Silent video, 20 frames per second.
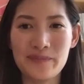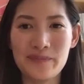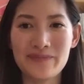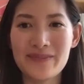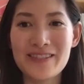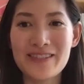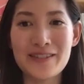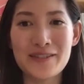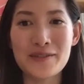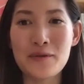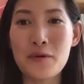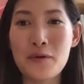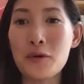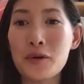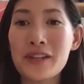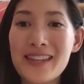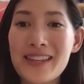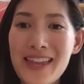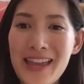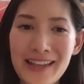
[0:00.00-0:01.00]
just
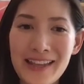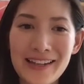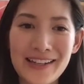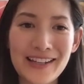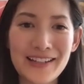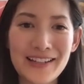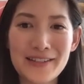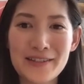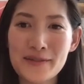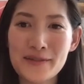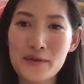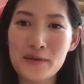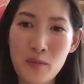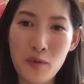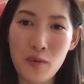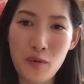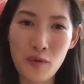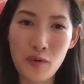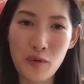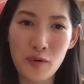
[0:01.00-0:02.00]
organic
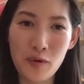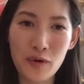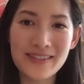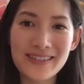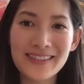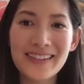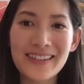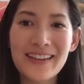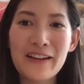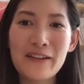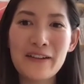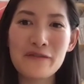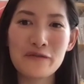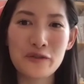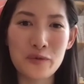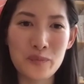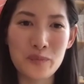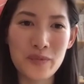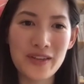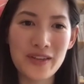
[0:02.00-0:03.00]
support from